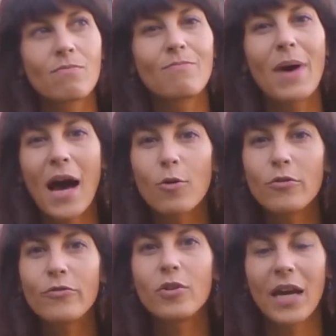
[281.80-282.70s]

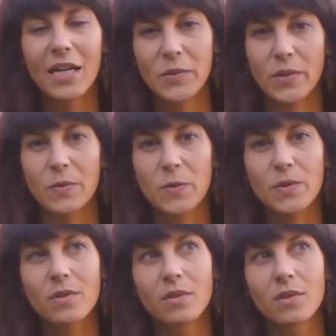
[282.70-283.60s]
powerful
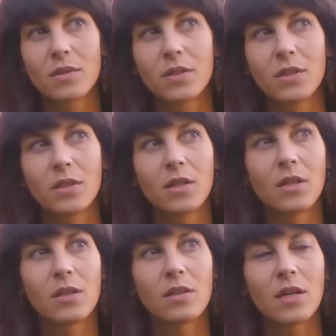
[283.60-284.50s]
essence
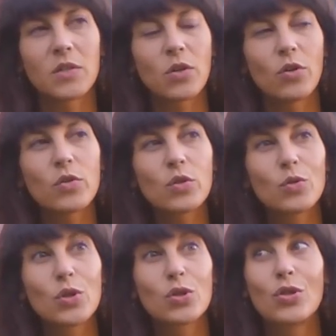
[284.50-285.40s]
that is also
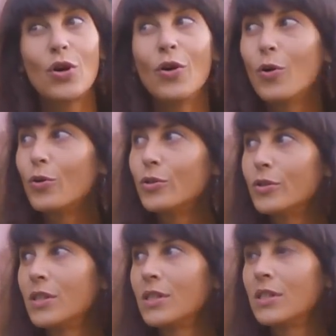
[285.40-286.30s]
so
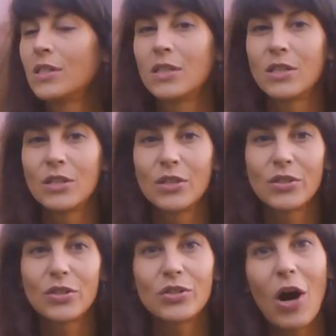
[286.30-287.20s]

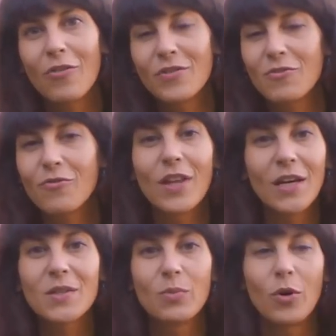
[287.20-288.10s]
soft and
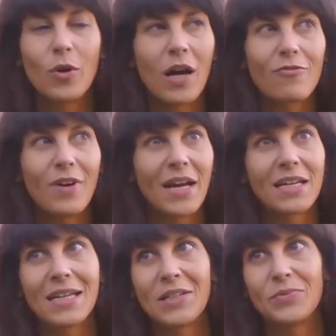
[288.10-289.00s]
flexible. I
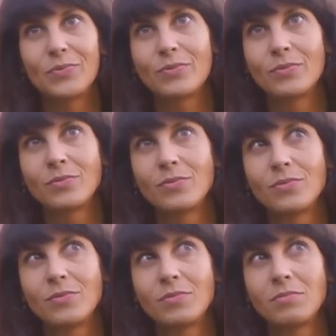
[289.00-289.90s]
find it
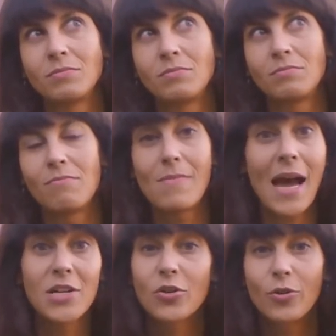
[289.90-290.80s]

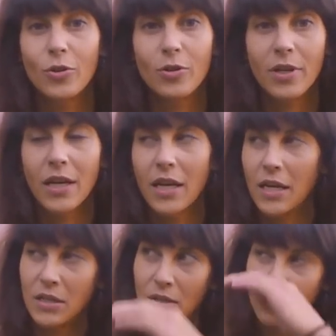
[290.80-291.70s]
magical
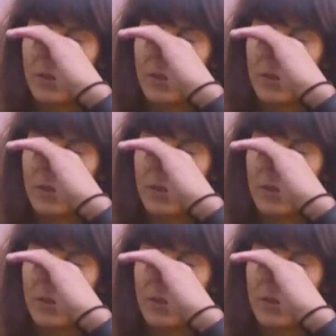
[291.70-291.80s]
and